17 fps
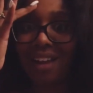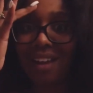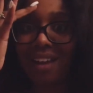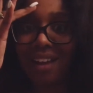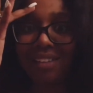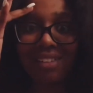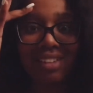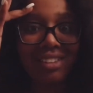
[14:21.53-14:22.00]

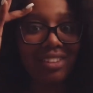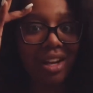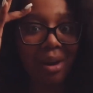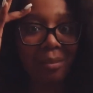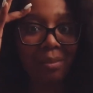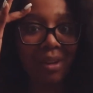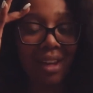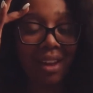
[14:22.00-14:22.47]
A lot to
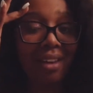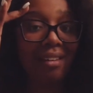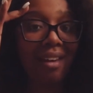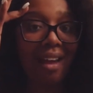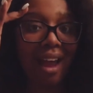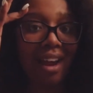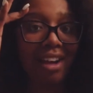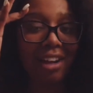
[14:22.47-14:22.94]
comprehend,
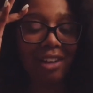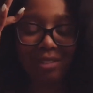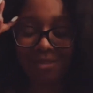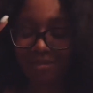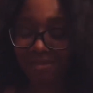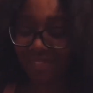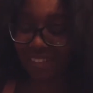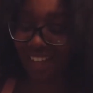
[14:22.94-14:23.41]
I know.
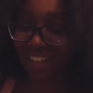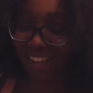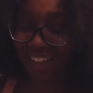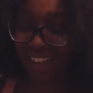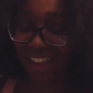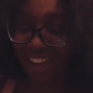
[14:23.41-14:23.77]
And